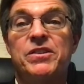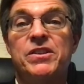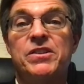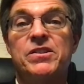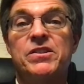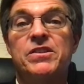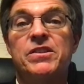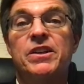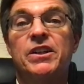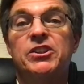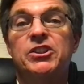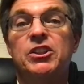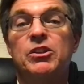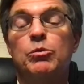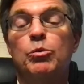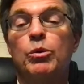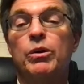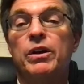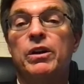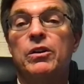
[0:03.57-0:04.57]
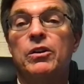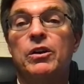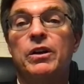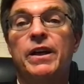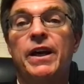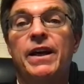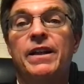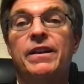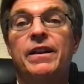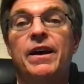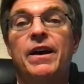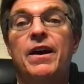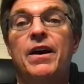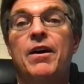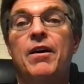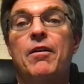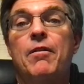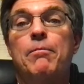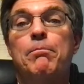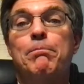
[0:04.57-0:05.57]
This edition, we're going to look at
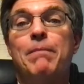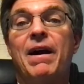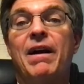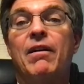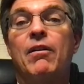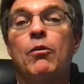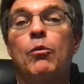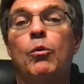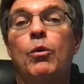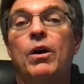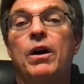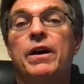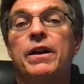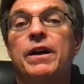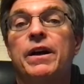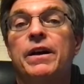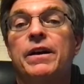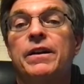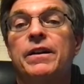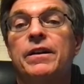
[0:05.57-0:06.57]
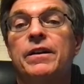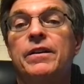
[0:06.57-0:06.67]
marijuana